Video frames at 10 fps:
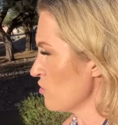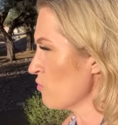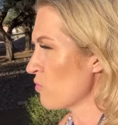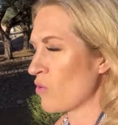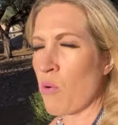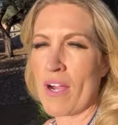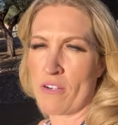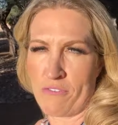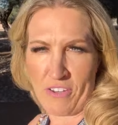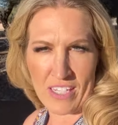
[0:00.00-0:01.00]
to
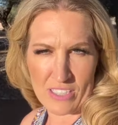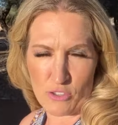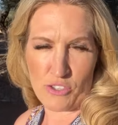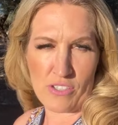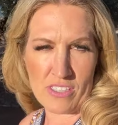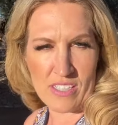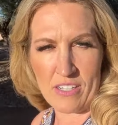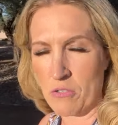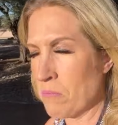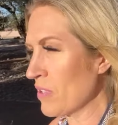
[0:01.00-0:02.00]
require flood insurance.
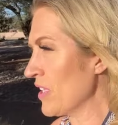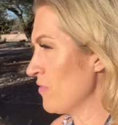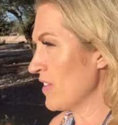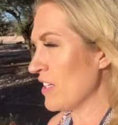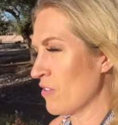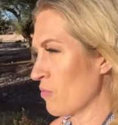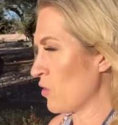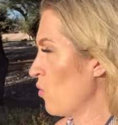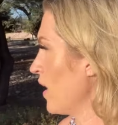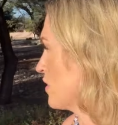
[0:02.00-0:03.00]
I don't believe that you're
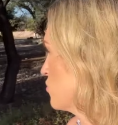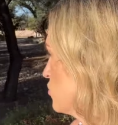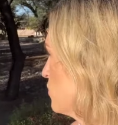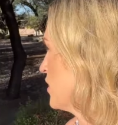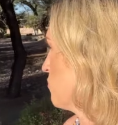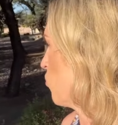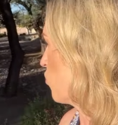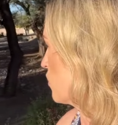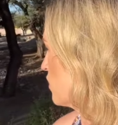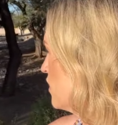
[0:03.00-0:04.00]
required to
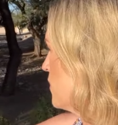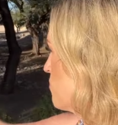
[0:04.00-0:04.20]
anymore,